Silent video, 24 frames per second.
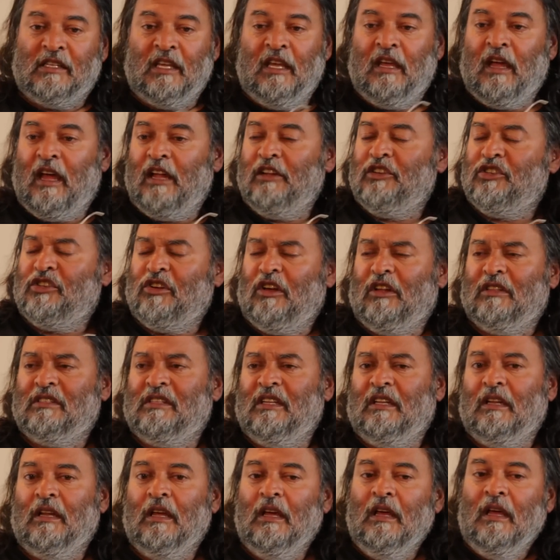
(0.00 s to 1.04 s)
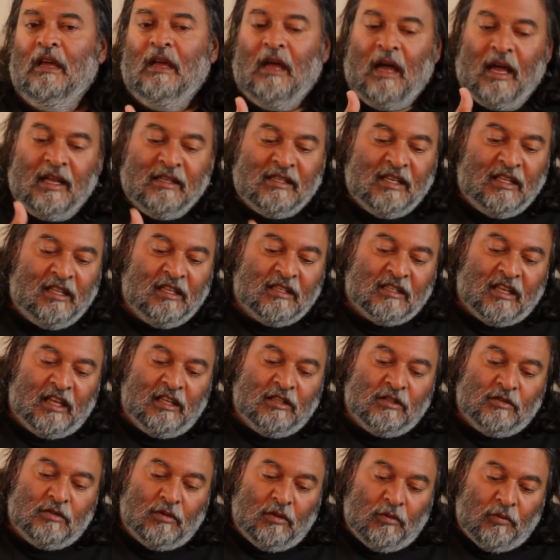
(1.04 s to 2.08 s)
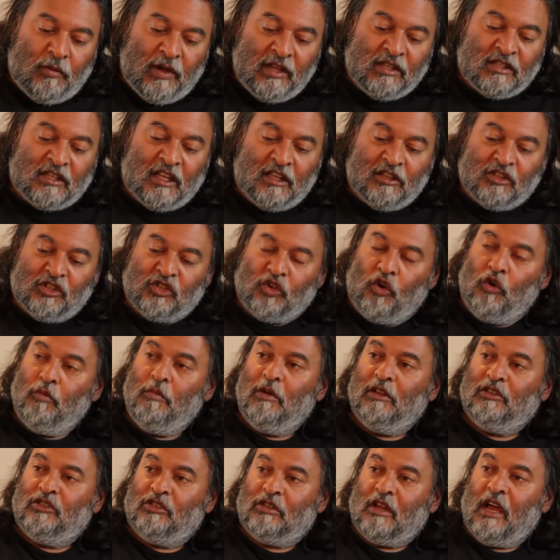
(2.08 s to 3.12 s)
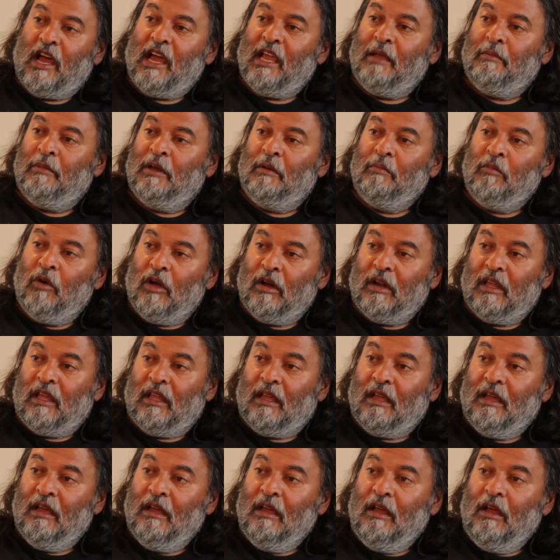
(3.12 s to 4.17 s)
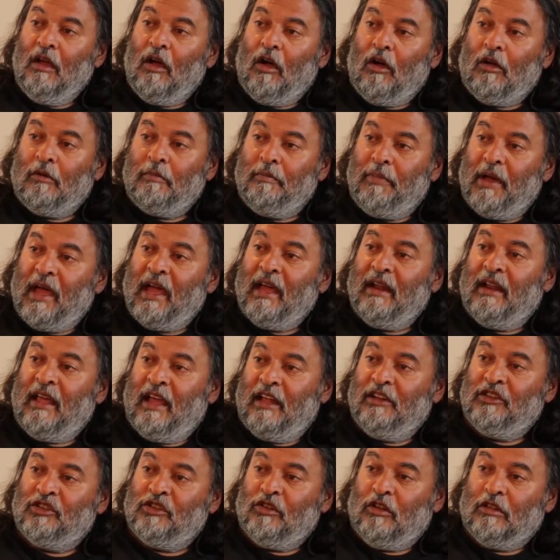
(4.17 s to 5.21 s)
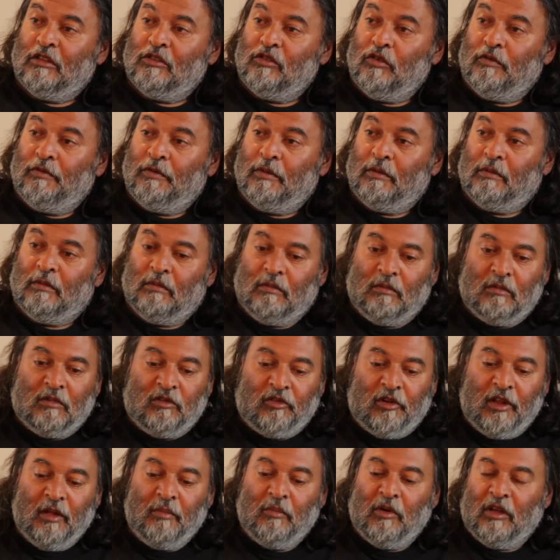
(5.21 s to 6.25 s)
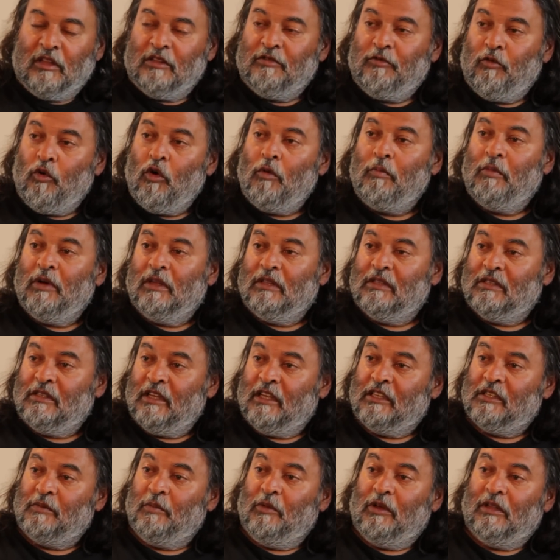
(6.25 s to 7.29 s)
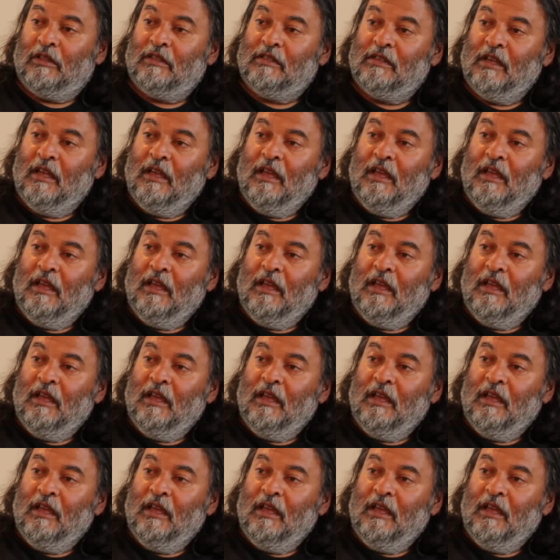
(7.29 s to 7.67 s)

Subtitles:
I see headshots, and I see these kids wasting so much time and money on bad headshots over 3 months, 4 months, 6 months.